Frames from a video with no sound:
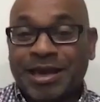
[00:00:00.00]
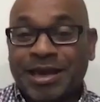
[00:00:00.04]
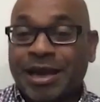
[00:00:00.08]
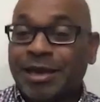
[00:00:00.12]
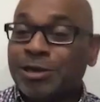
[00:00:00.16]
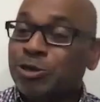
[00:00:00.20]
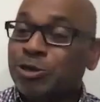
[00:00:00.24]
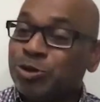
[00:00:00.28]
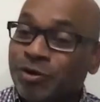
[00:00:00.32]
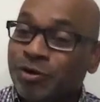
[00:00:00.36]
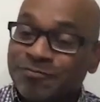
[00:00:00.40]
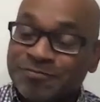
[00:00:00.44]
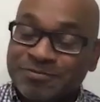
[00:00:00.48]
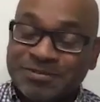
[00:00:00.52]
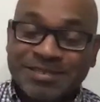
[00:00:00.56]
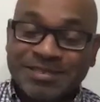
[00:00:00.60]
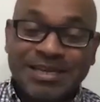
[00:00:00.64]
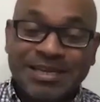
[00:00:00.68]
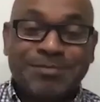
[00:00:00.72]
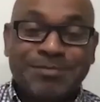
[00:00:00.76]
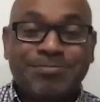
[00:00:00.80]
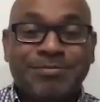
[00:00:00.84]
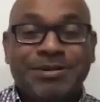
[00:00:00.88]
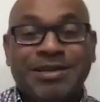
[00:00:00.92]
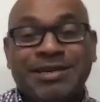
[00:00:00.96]
you have
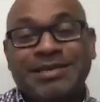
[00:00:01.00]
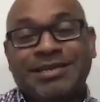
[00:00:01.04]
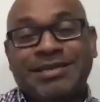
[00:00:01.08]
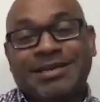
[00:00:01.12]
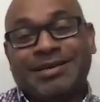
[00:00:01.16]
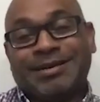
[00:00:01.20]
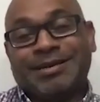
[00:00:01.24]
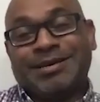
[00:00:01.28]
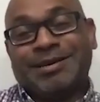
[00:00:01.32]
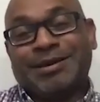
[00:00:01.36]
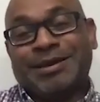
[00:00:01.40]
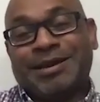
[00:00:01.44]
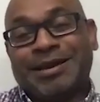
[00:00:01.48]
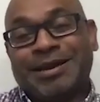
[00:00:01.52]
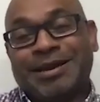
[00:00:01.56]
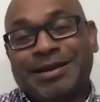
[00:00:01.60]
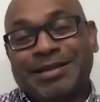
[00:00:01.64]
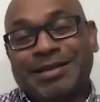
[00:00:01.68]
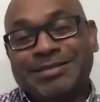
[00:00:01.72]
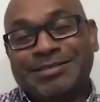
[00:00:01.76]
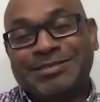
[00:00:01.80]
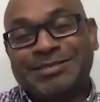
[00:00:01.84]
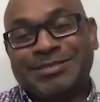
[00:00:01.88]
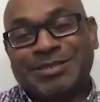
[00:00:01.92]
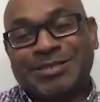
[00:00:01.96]
seen media
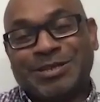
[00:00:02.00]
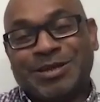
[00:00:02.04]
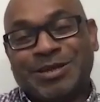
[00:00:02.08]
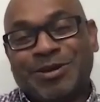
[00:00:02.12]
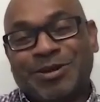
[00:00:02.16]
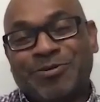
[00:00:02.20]
release